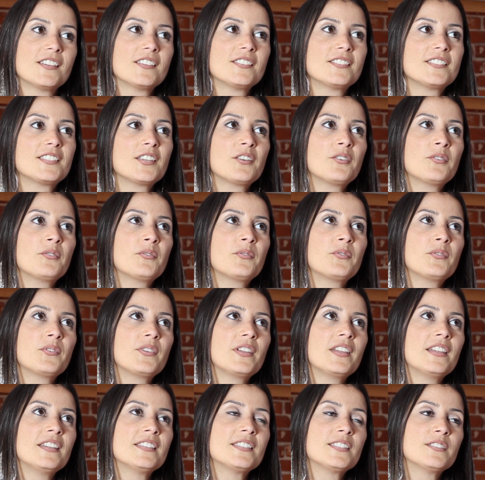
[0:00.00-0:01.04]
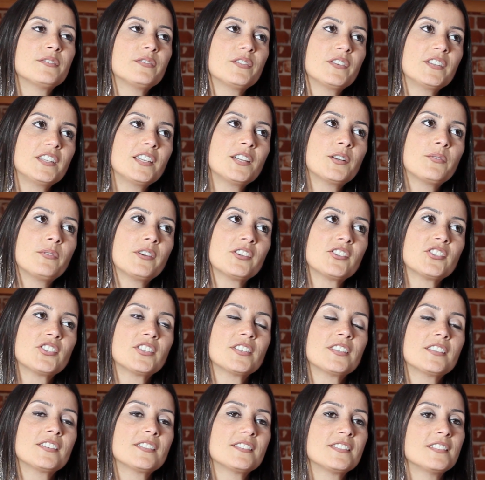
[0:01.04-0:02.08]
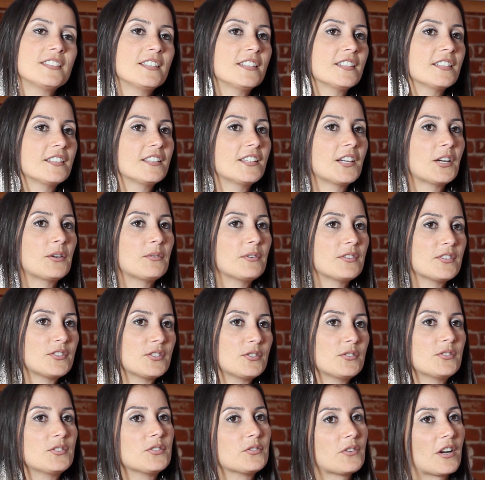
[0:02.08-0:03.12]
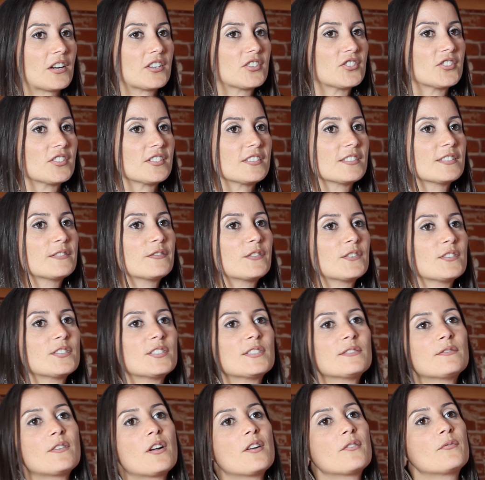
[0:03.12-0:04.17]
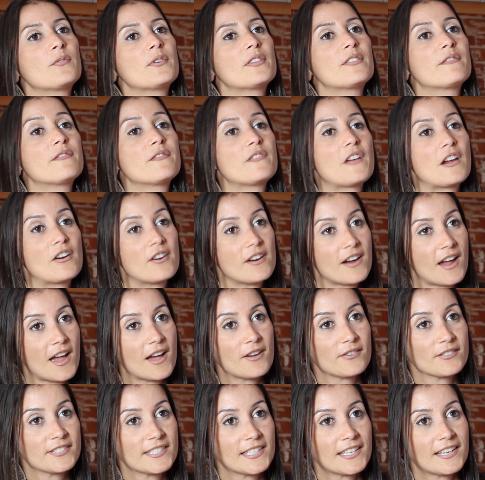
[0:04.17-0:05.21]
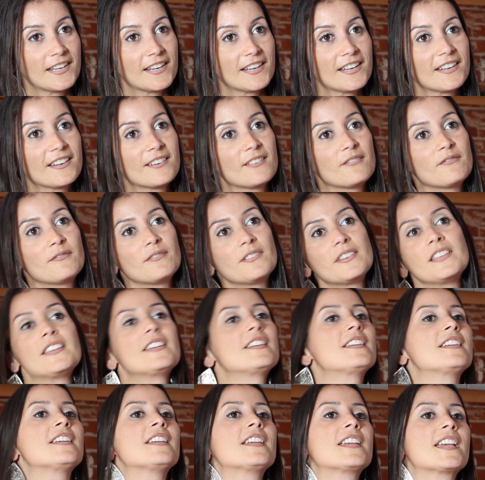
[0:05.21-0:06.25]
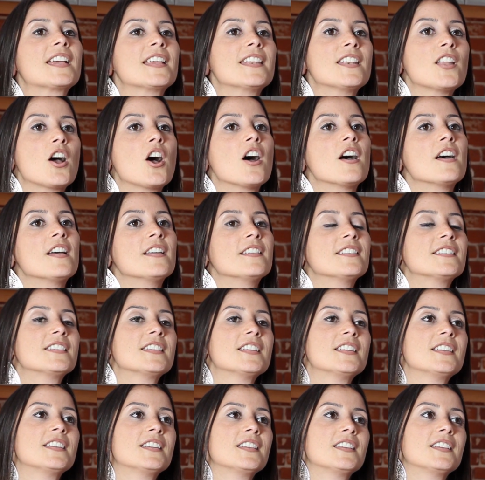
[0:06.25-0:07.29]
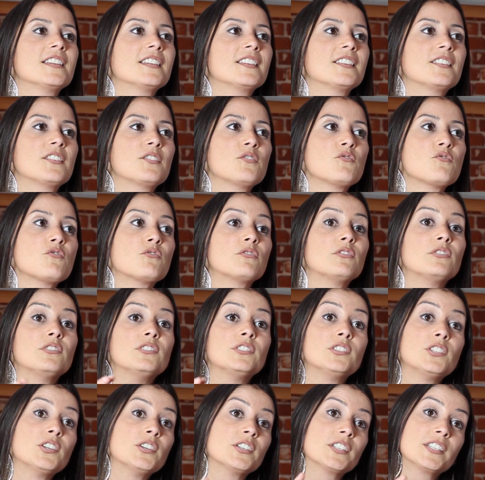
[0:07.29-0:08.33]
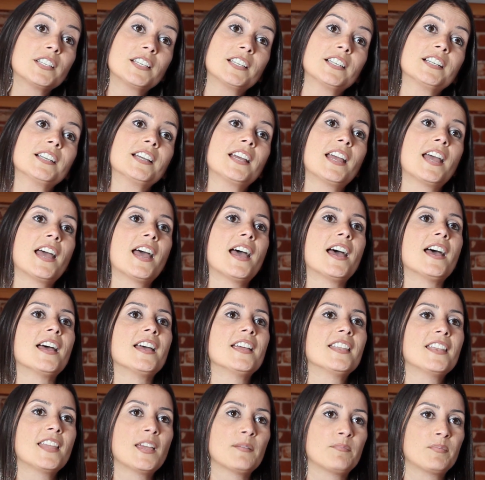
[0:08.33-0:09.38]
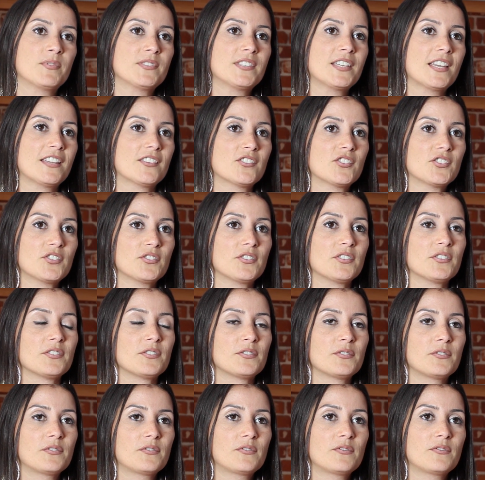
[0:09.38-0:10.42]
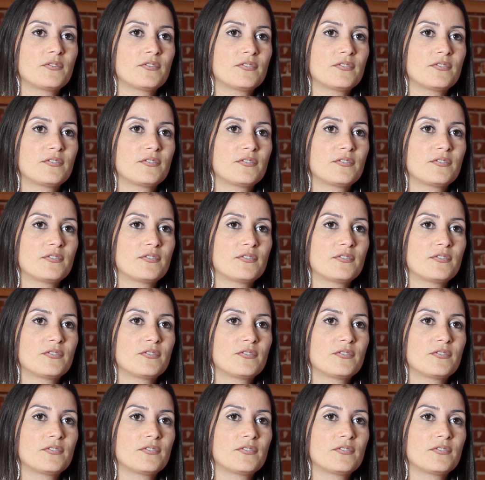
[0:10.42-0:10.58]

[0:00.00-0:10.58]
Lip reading: So it's a funny question because it could go in two directions. First of all, with fair housing, we cannot look at a potential